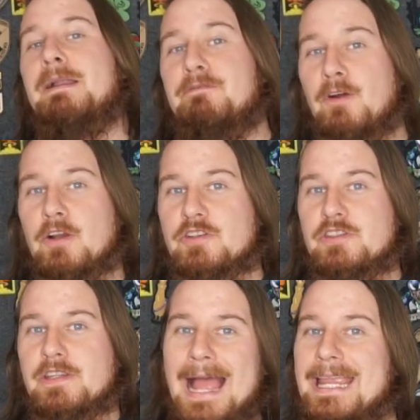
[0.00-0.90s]
But
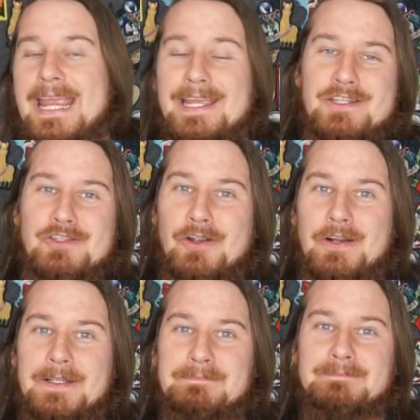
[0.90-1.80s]
first, I can't get
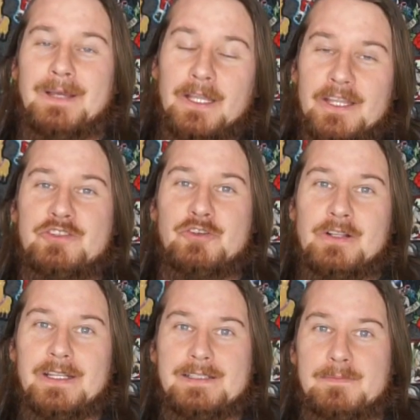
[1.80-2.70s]
started unless you
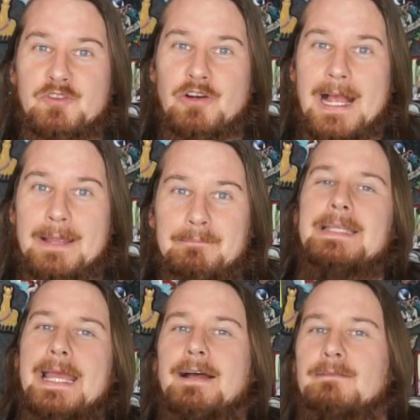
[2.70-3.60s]
click subscribe.
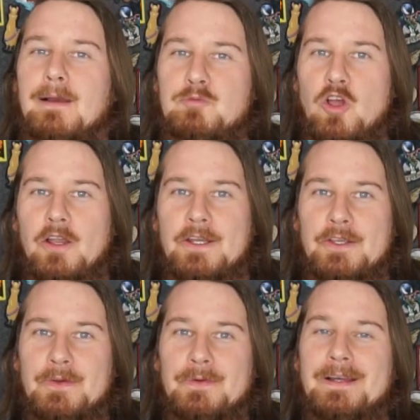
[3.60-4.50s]
Yeah, I'm talking to
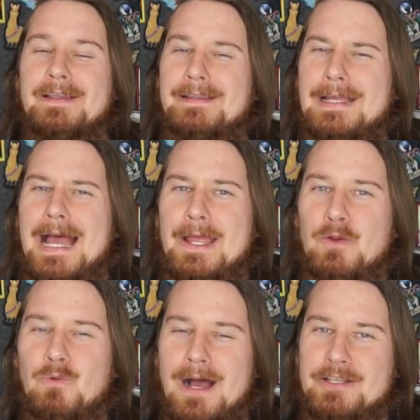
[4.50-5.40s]
you, the guy
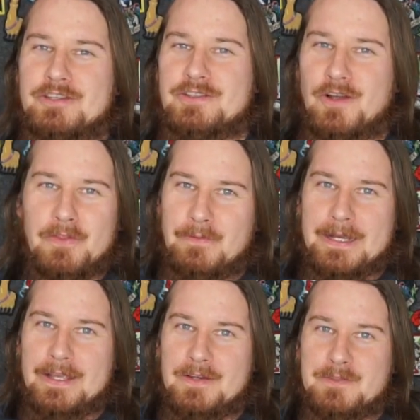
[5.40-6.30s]
who watches all the
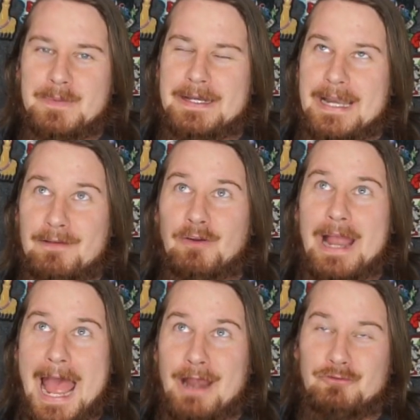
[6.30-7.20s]
videos but
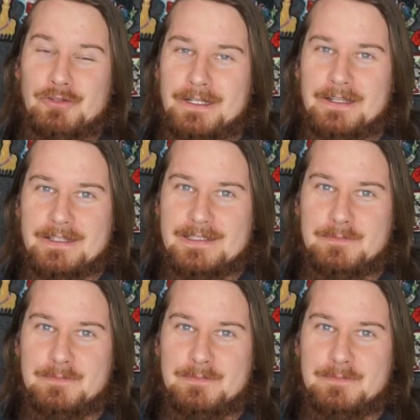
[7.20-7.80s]
never actually clicks